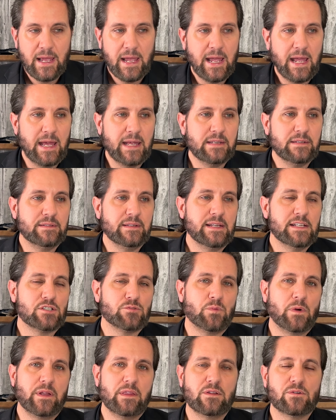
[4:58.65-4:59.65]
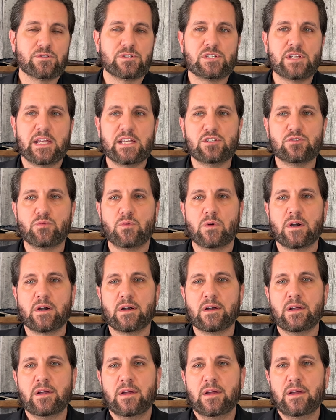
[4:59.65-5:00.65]
And it's one of those things
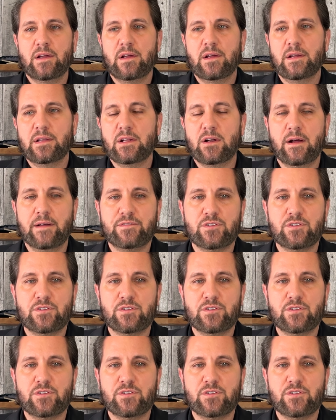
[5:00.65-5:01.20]
where, you know, I've